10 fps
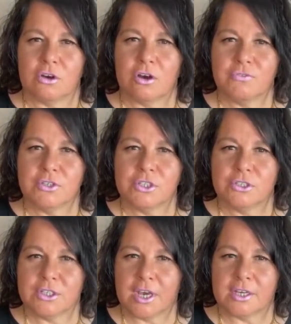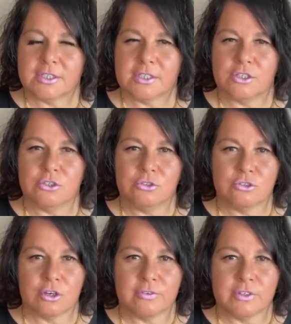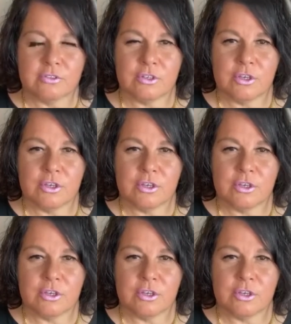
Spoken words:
offer to your guests a new service,